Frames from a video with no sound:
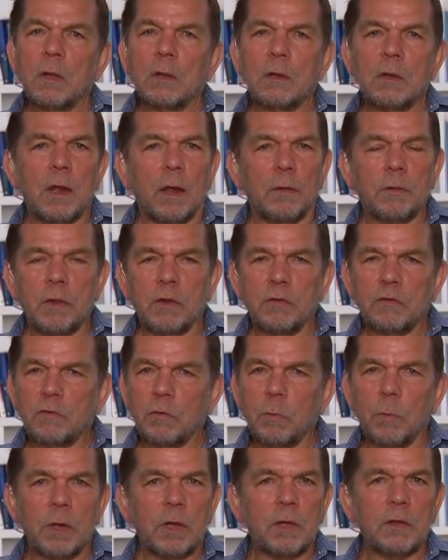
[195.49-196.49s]
you know, there's
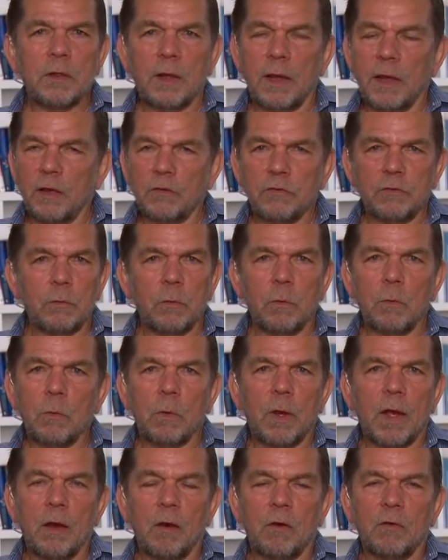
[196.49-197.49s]
20,000
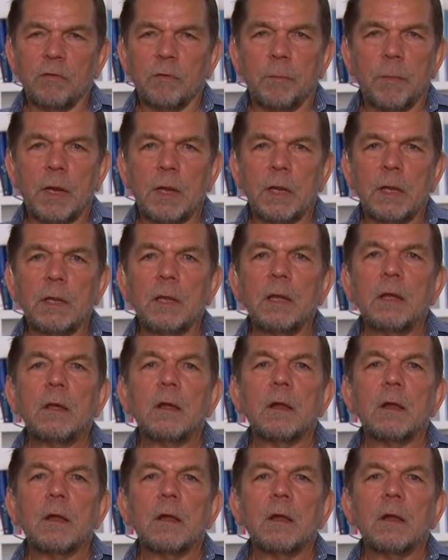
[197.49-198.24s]
or however many